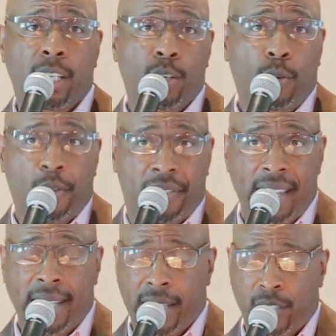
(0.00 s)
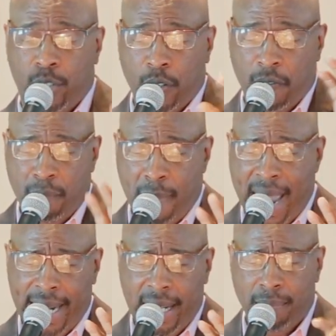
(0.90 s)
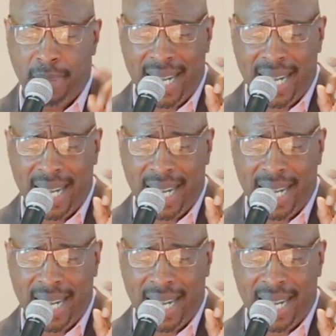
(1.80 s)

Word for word: and you will think that you have made it.